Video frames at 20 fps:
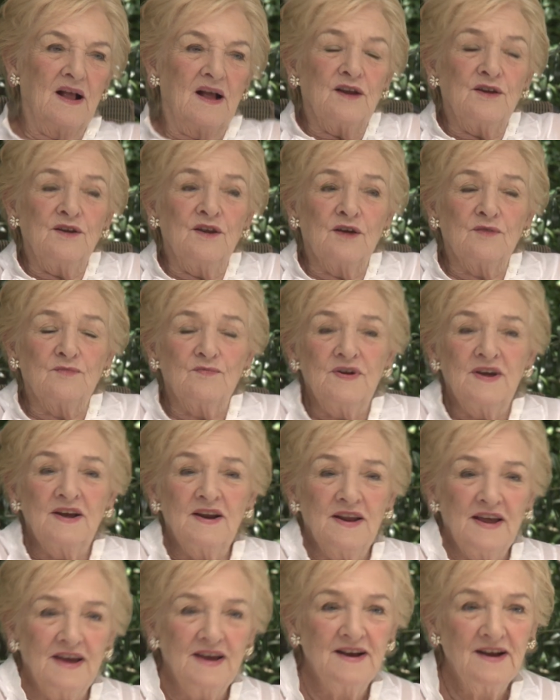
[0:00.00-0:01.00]
Not
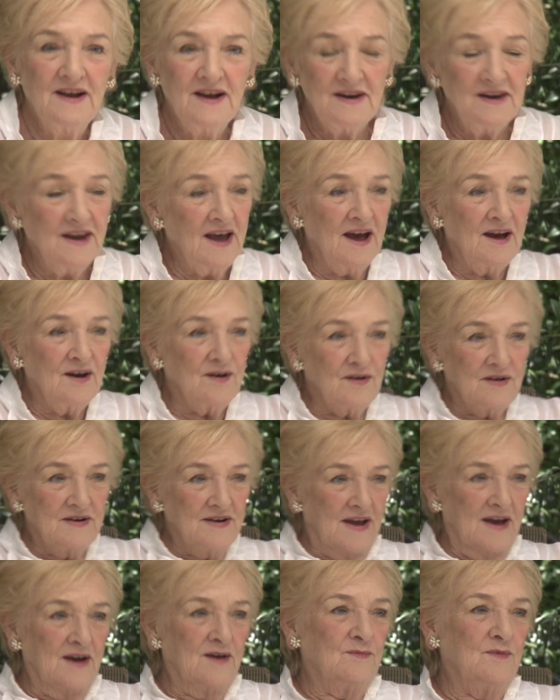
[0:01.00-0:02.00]
really. No.
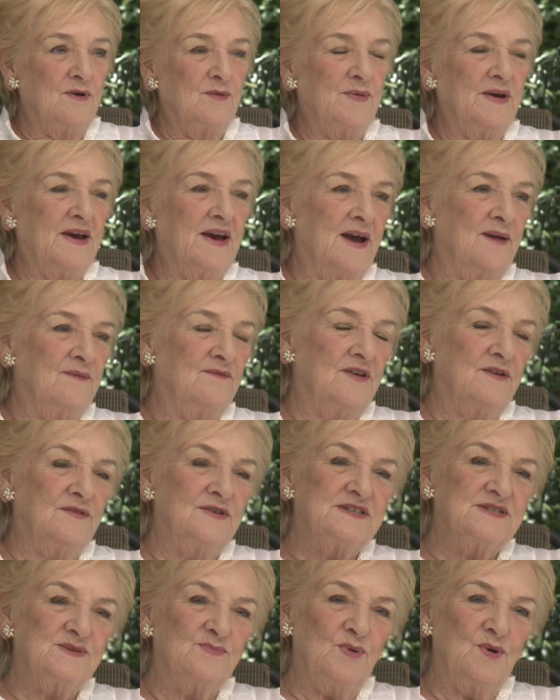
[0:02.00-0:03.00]
We became
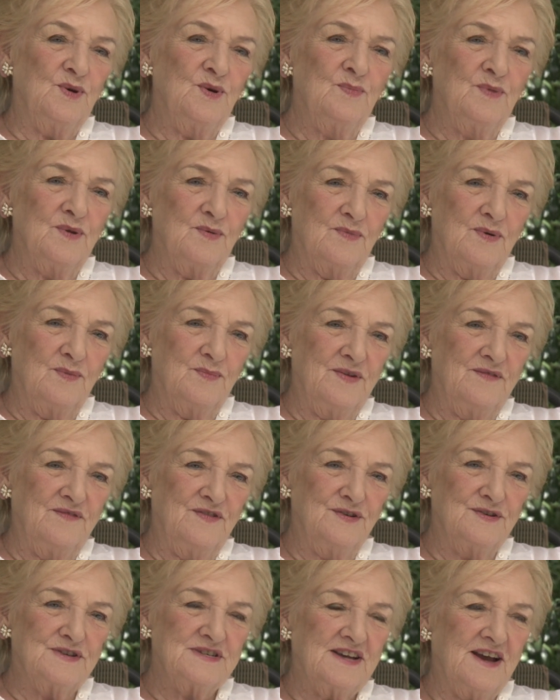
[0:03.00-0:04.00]
very suburban when we
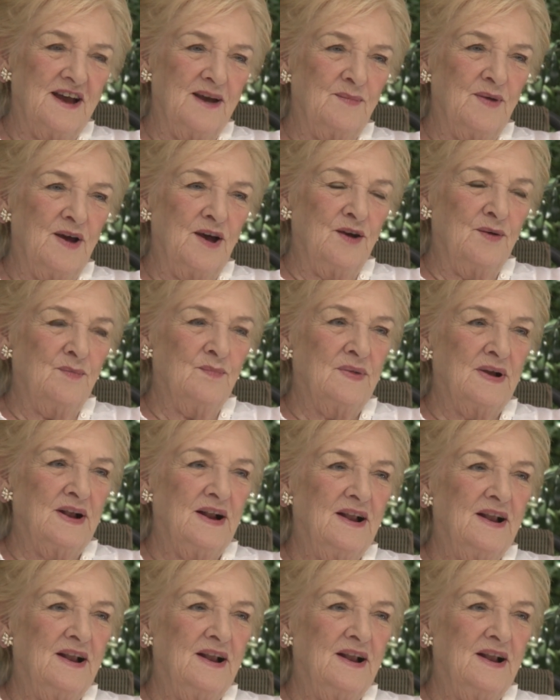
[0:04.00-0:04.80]
first came home,